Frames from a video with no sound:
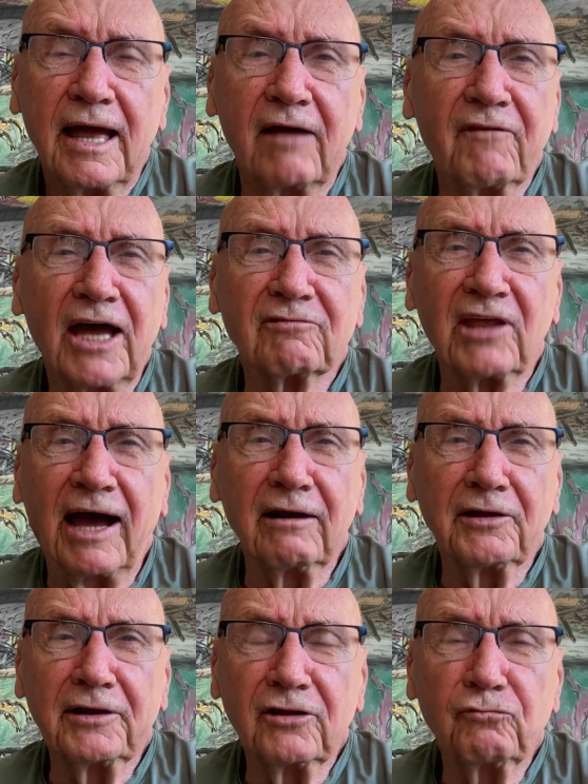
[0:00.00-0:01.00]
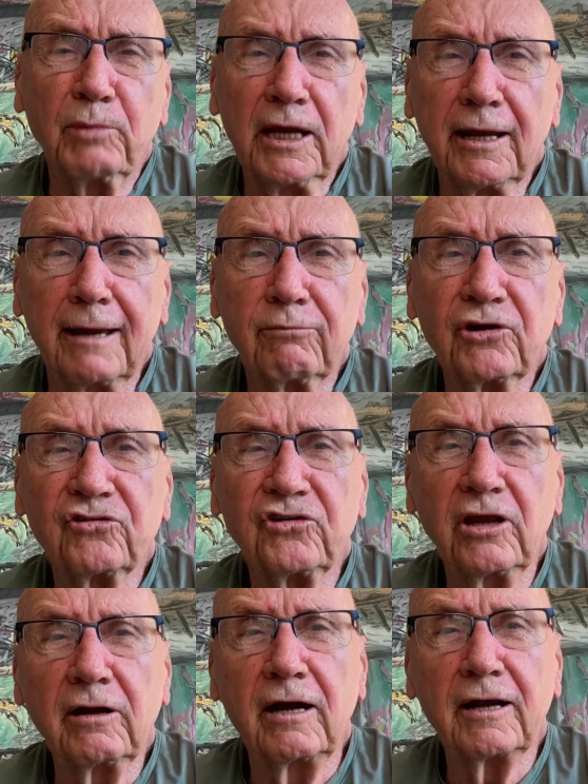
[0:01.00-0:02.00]
And that talent is being able to
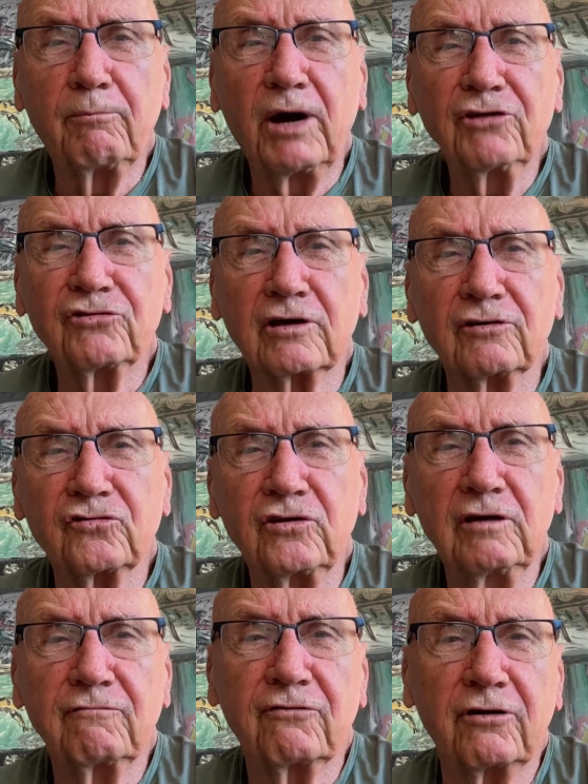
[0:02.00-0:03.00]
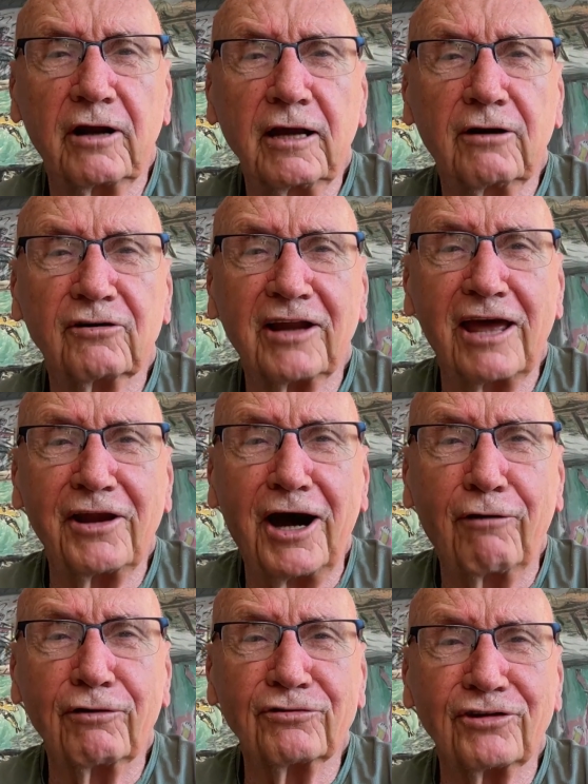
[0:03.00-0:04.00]
sit on a bicycle seat for 8 or 10
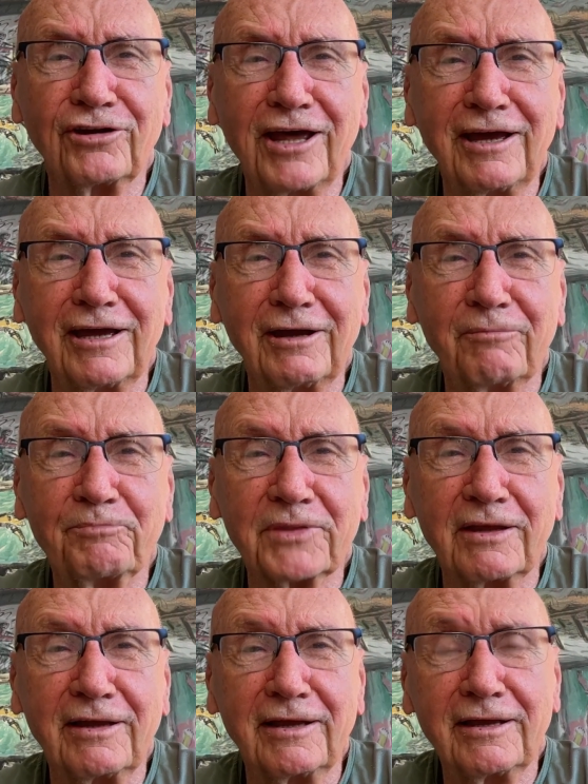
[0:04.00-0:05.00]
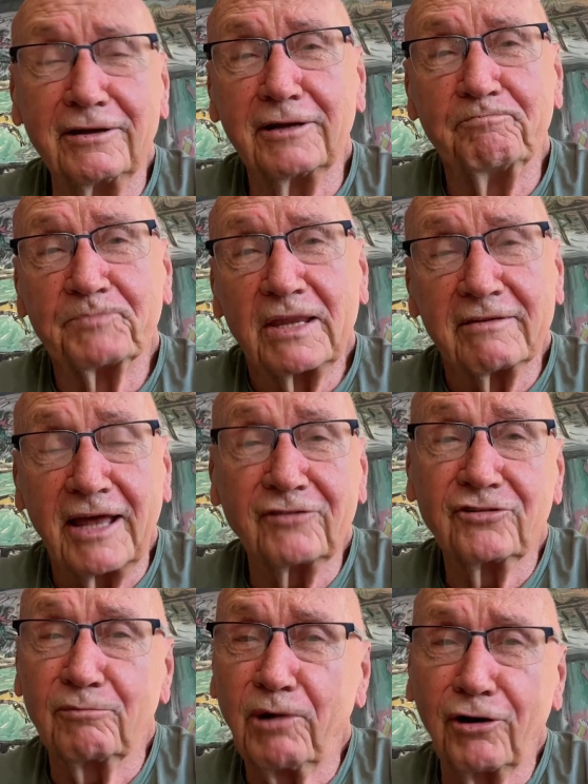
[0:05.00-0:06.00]
hours a day. And
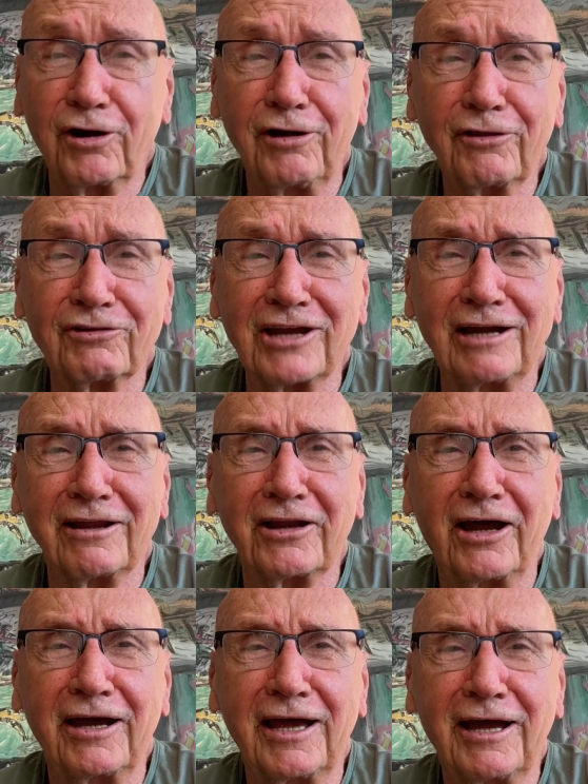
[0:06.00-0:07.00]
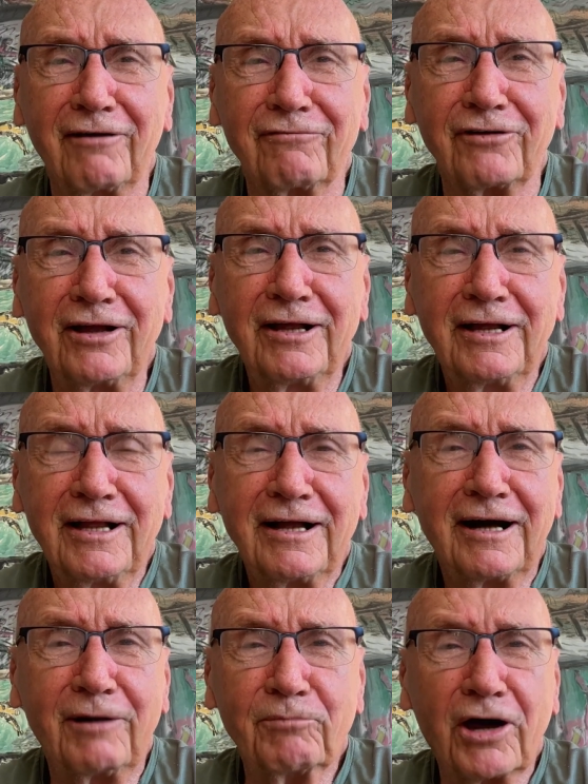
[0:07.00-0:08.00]
that's about all the talent I have.
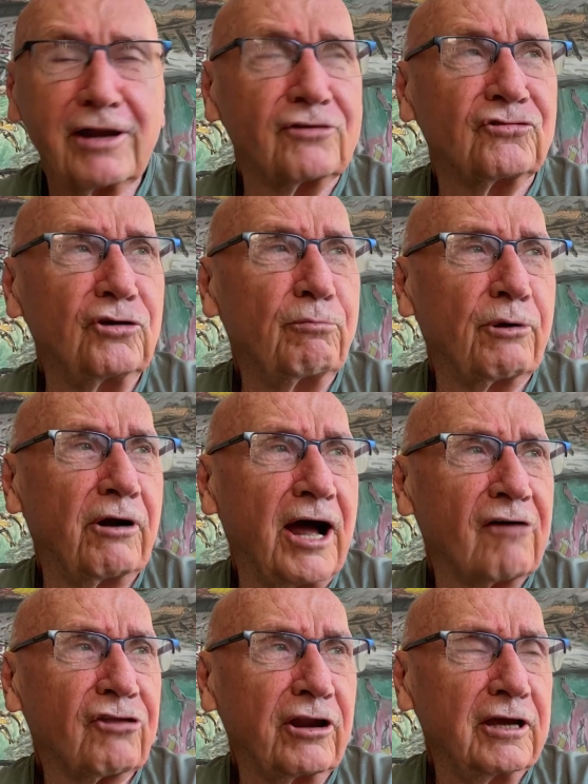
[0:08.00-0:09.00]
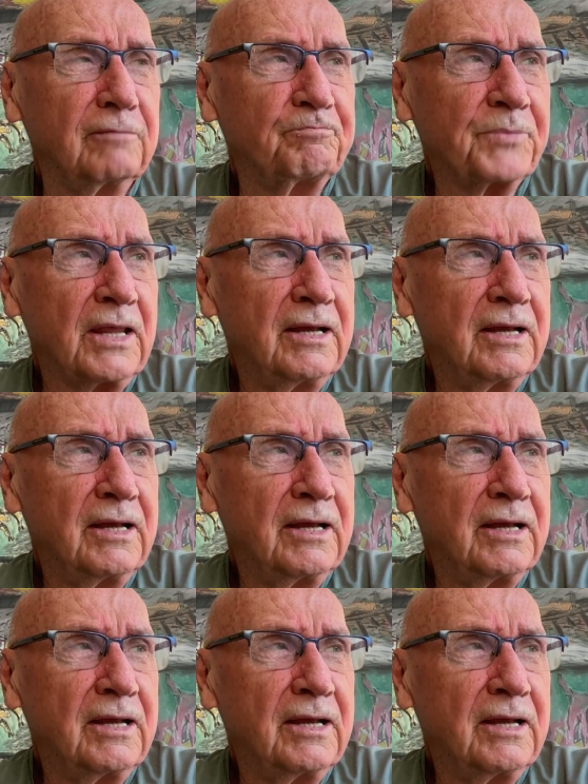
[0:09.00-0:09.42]
I'm not a super athlete.